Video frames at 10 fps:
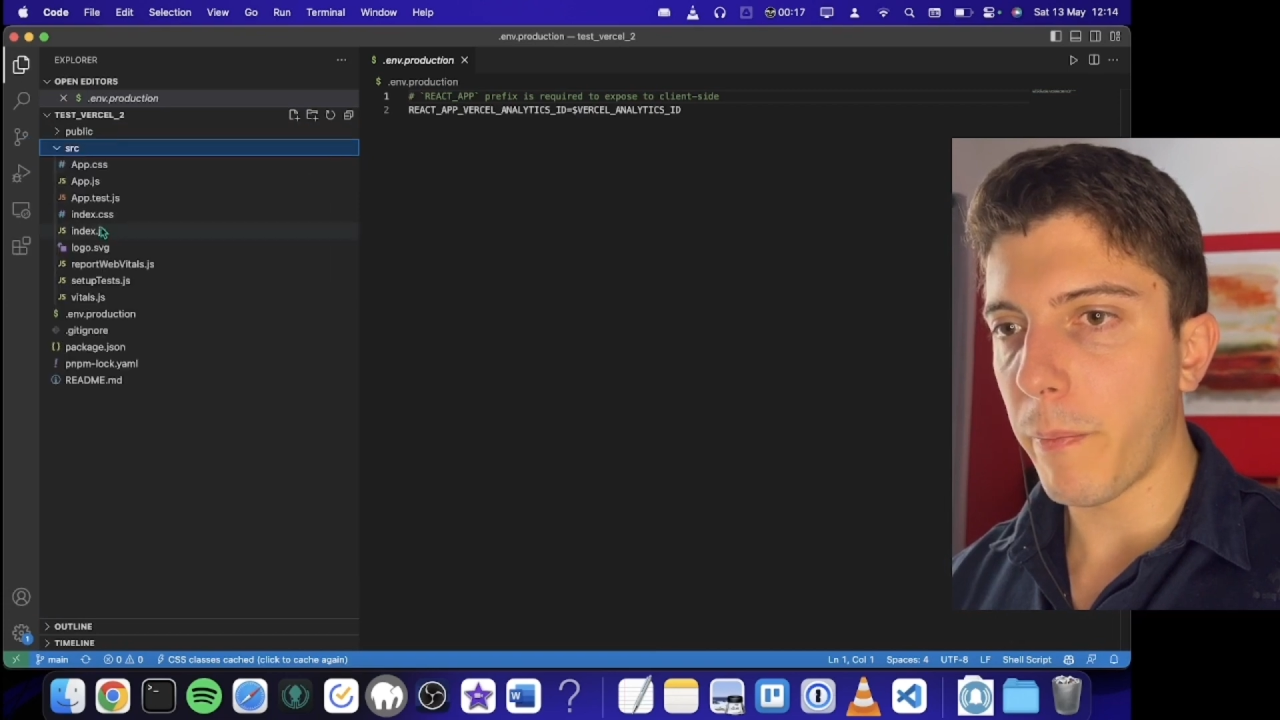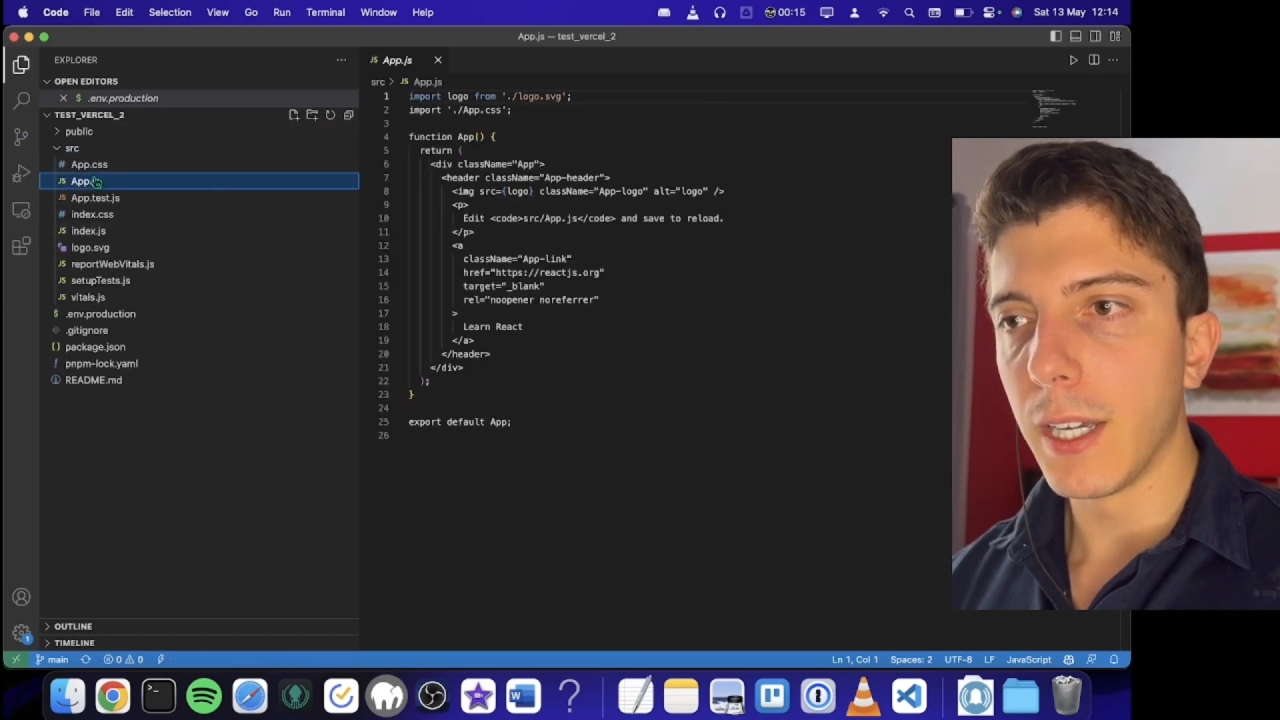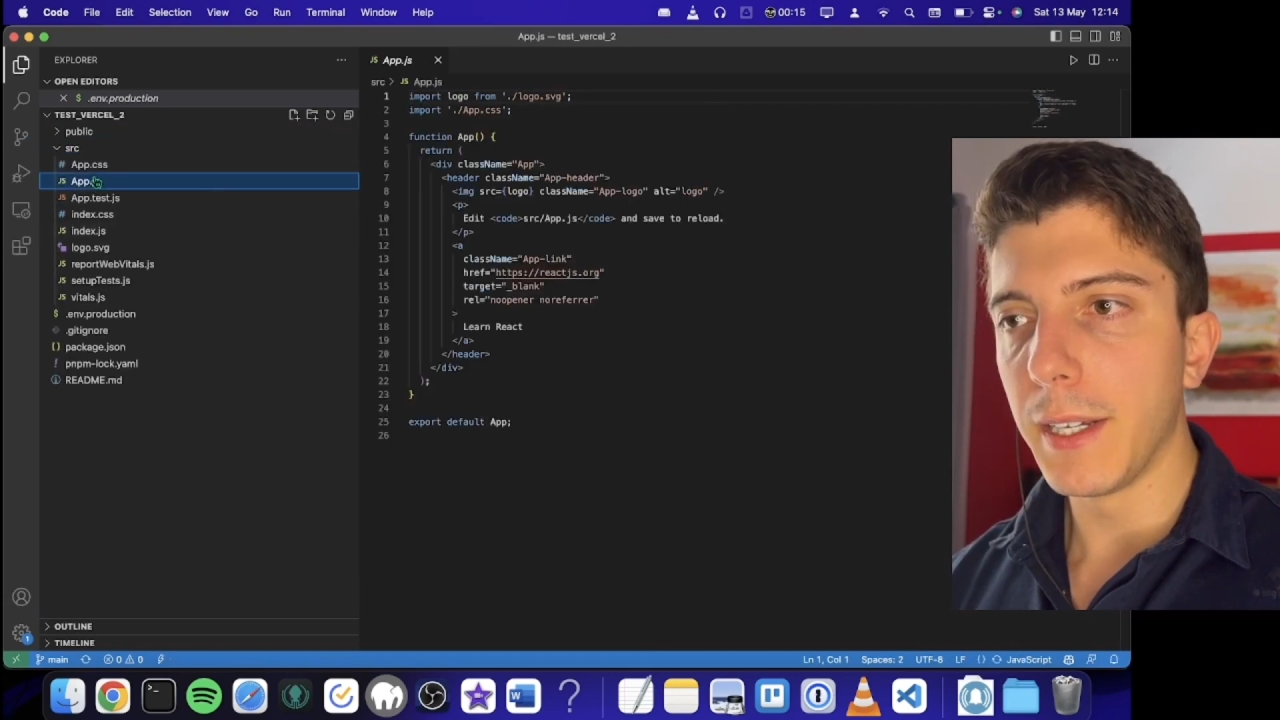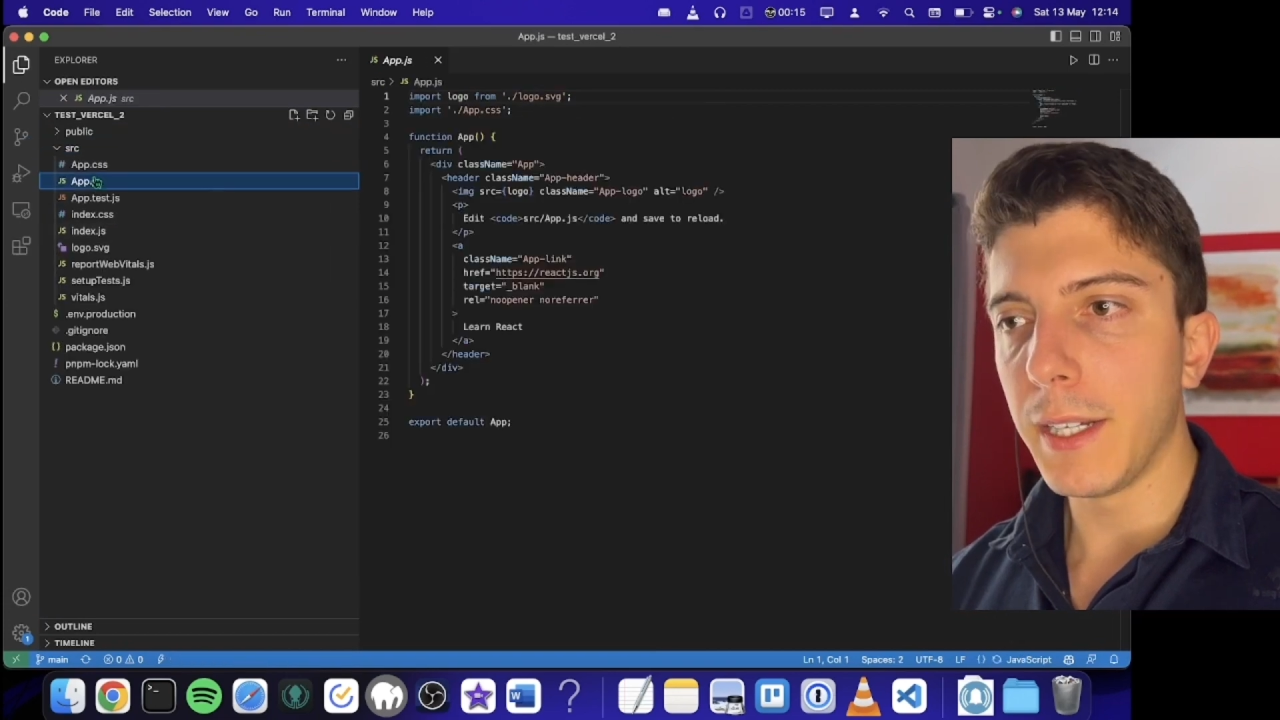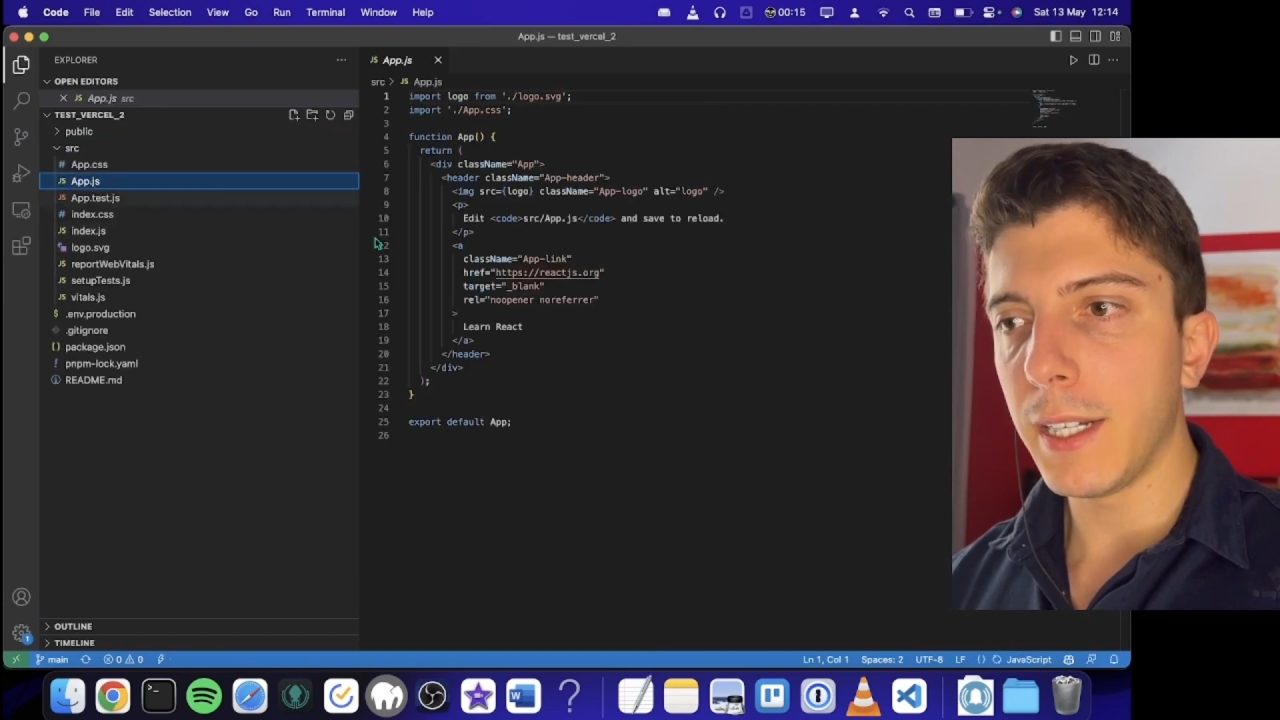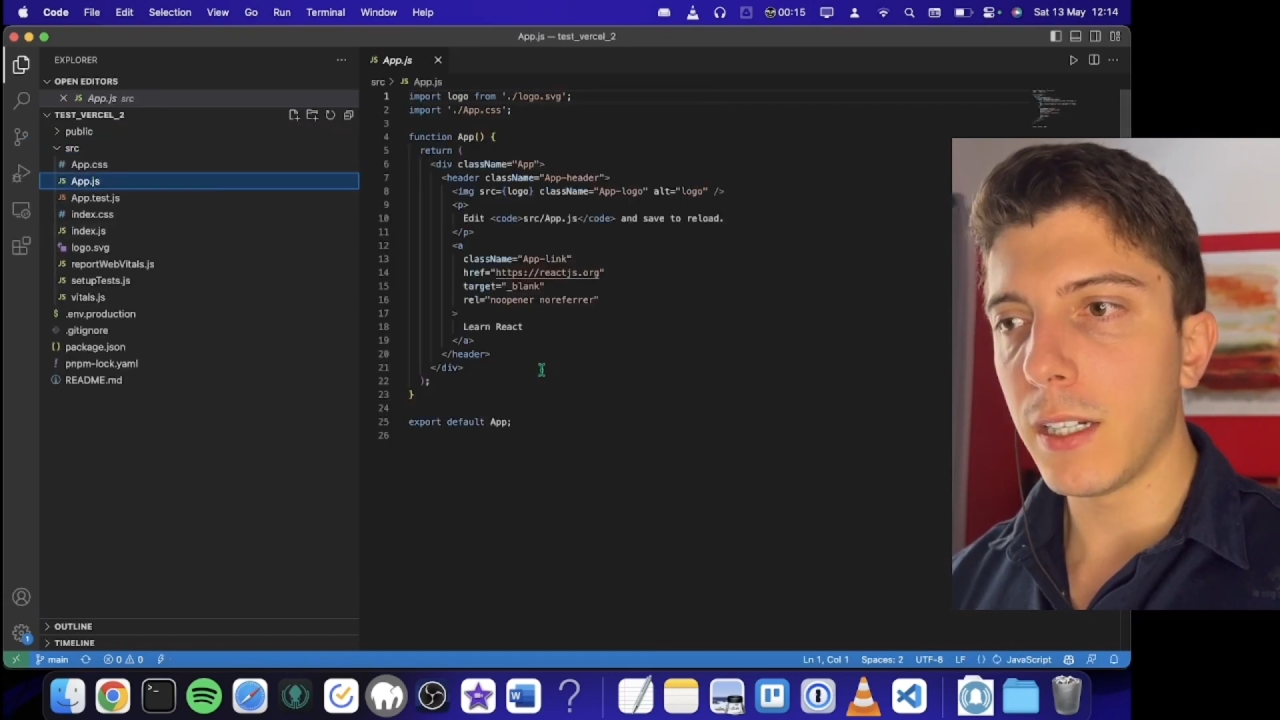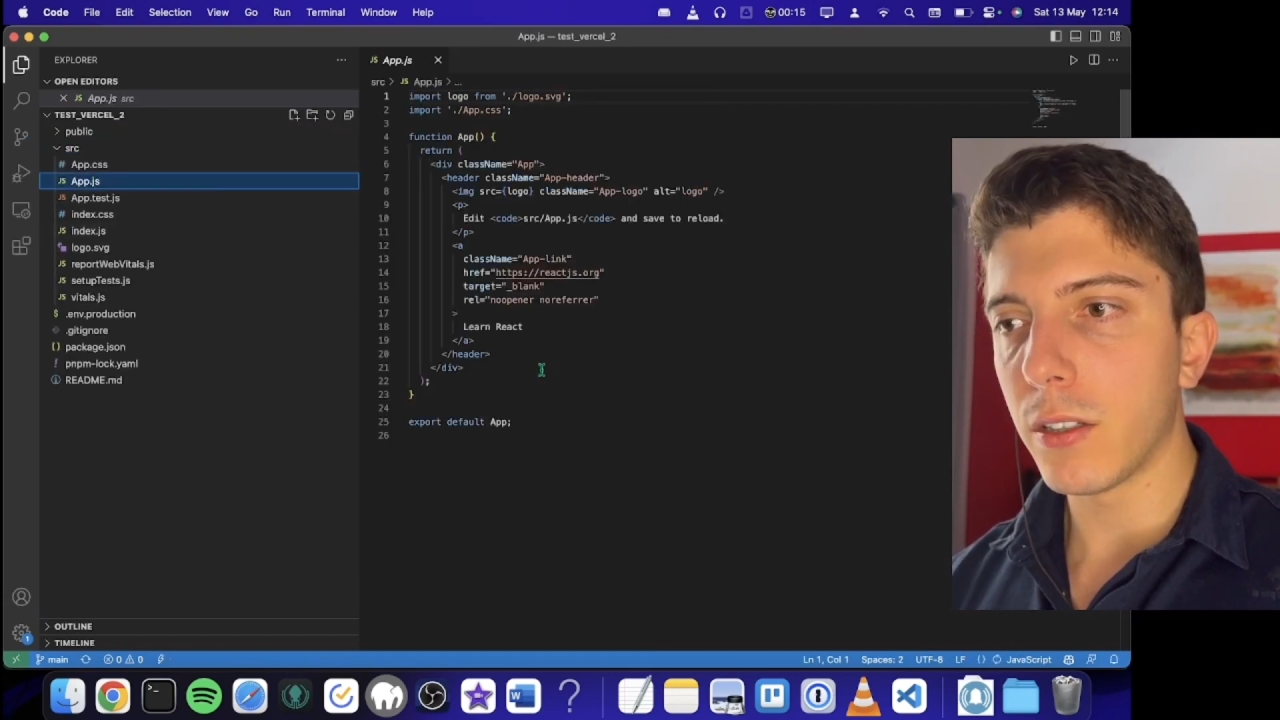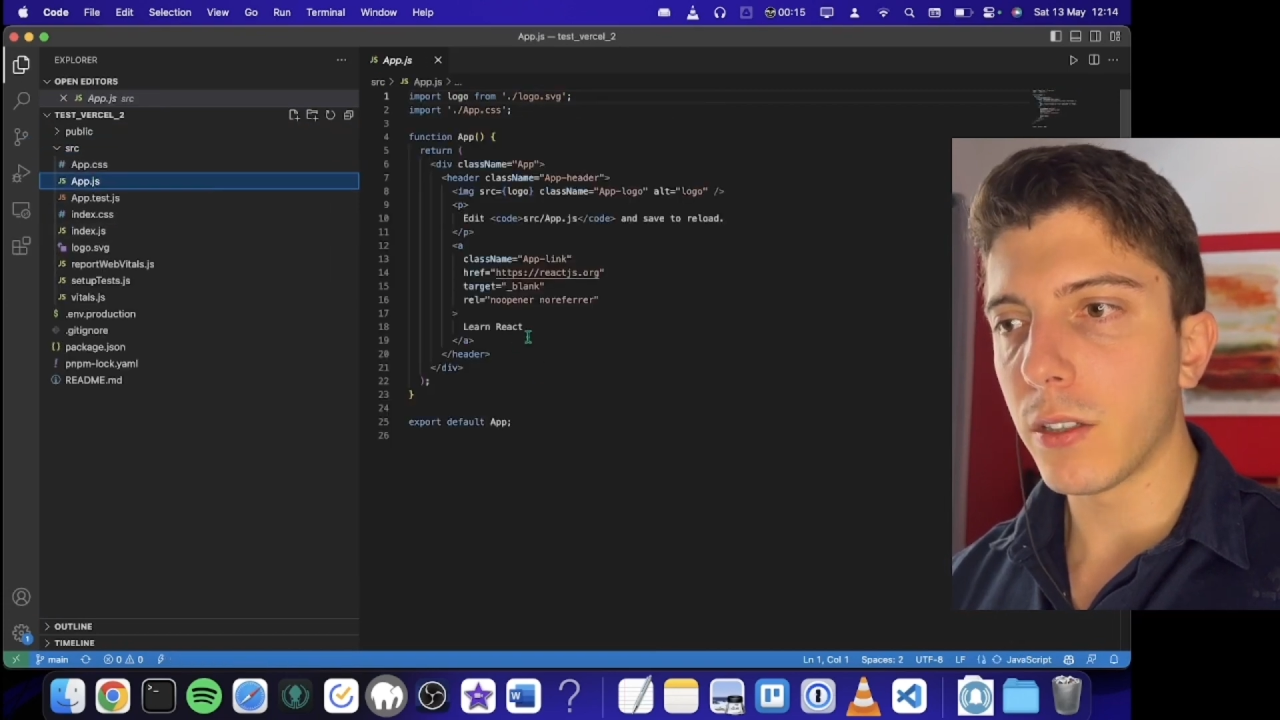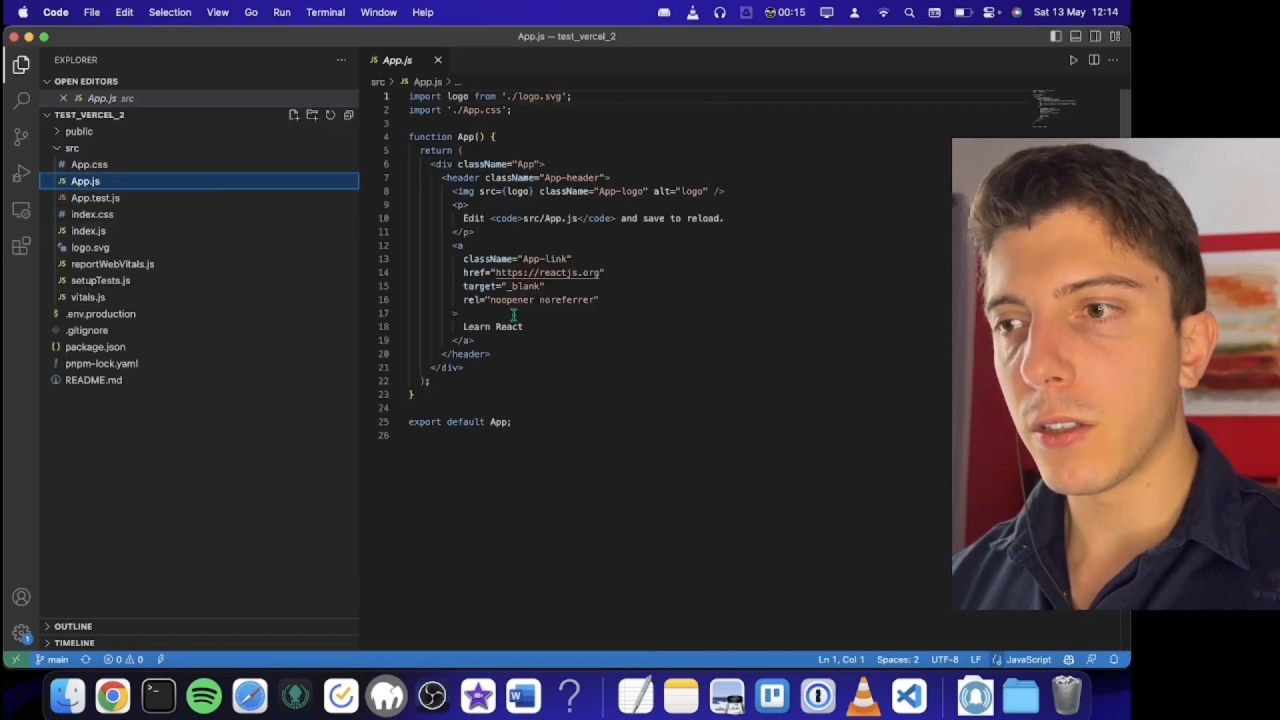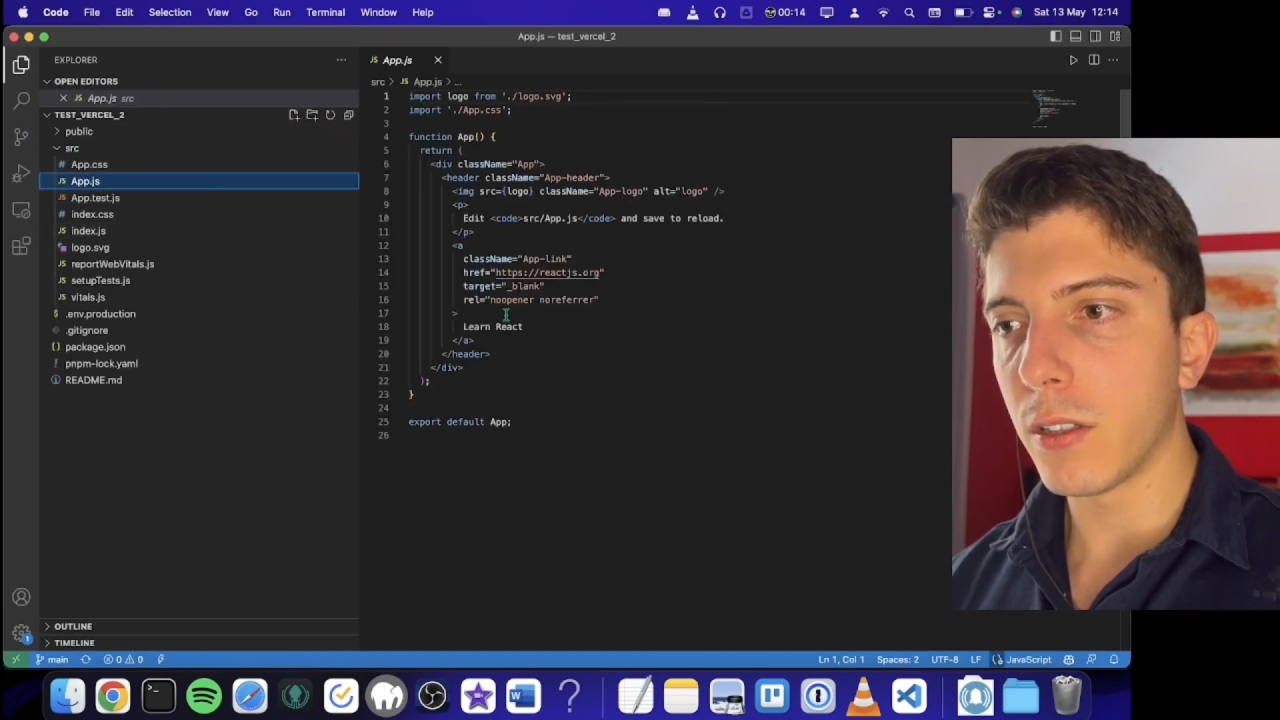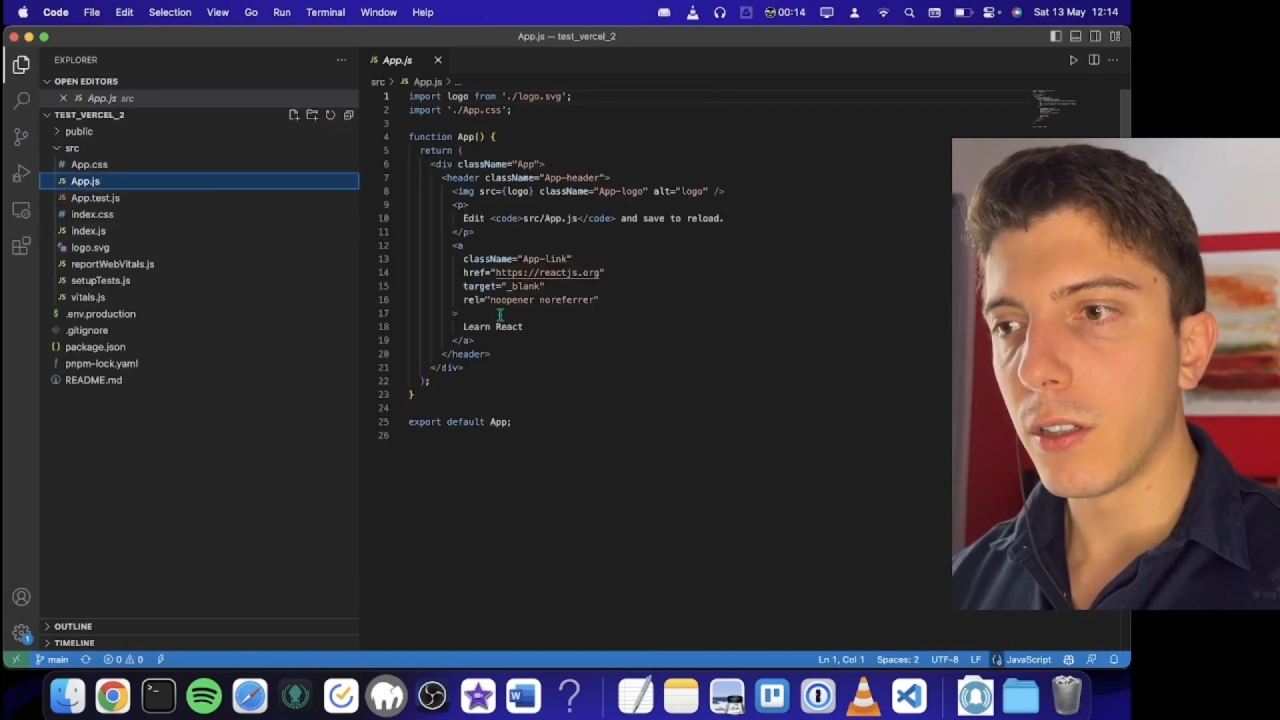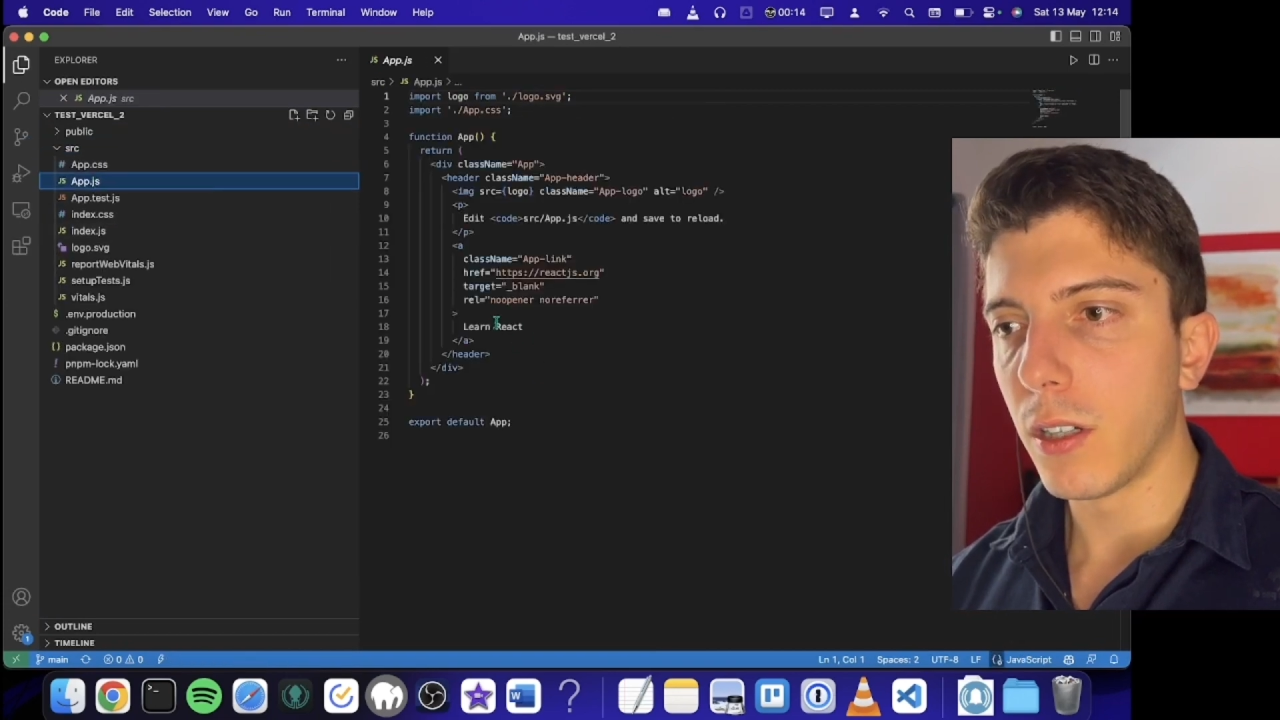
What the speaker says: here, so